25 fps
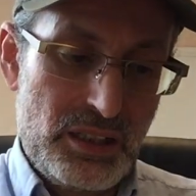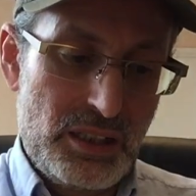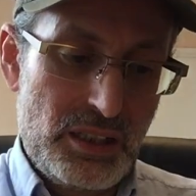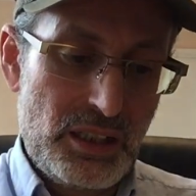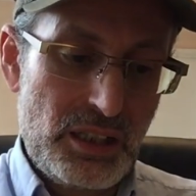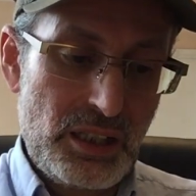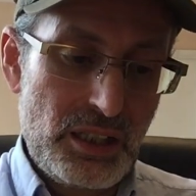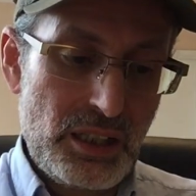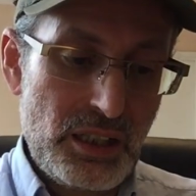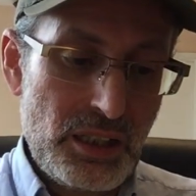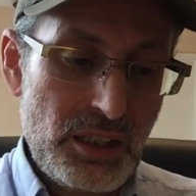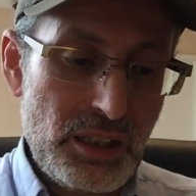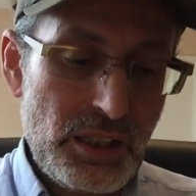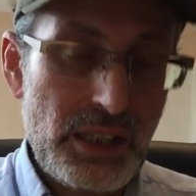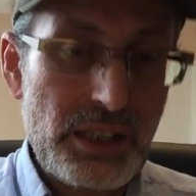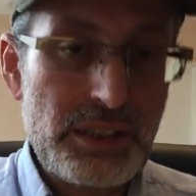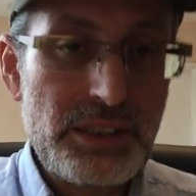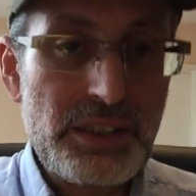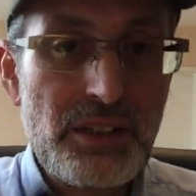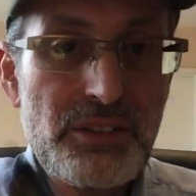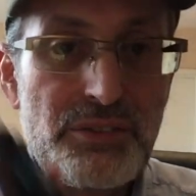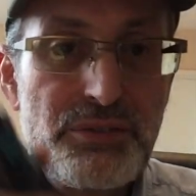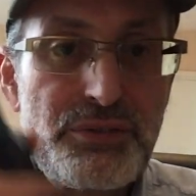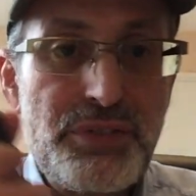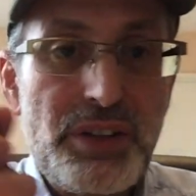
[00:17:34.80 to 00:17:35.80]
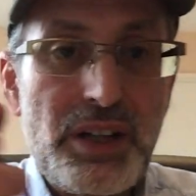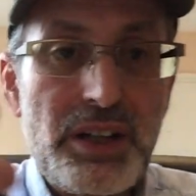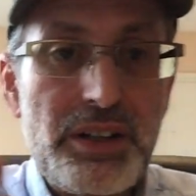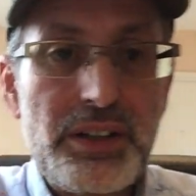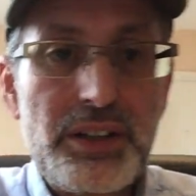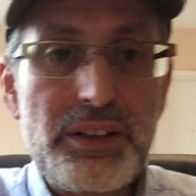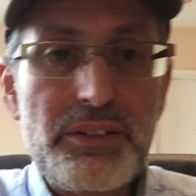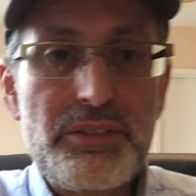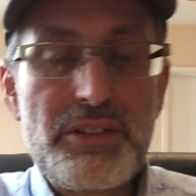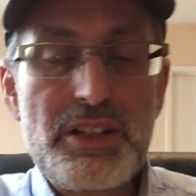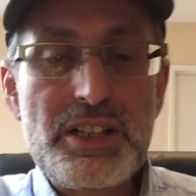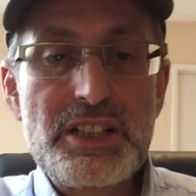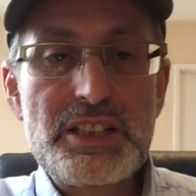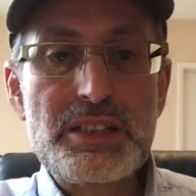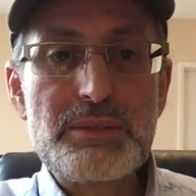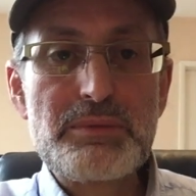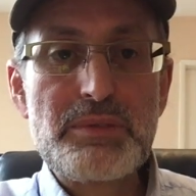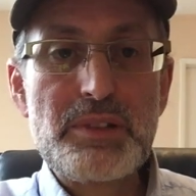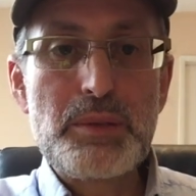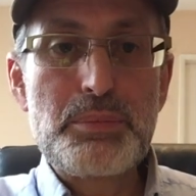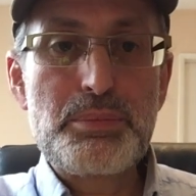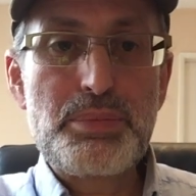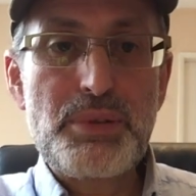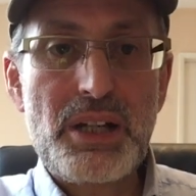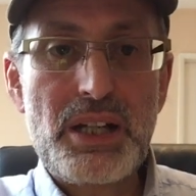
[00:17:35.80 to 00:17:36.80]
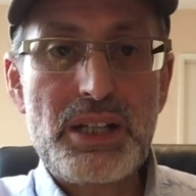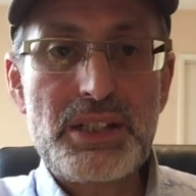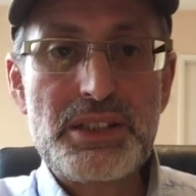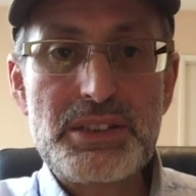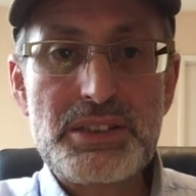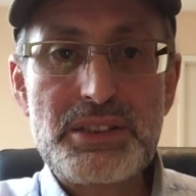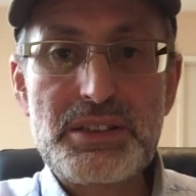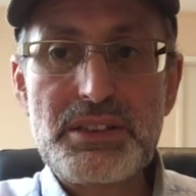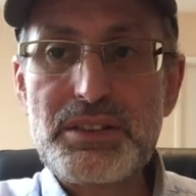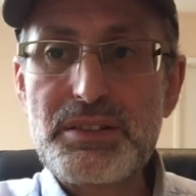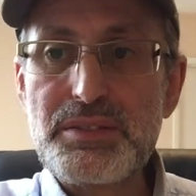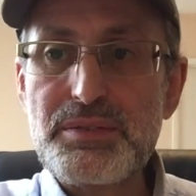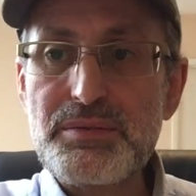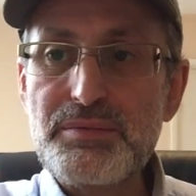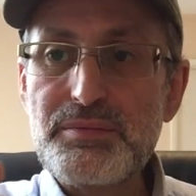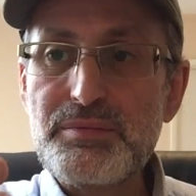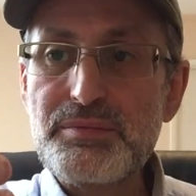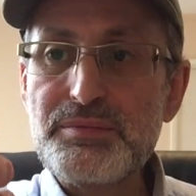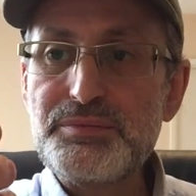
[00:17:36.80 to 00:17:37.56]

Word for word: And they're very reasonably priced,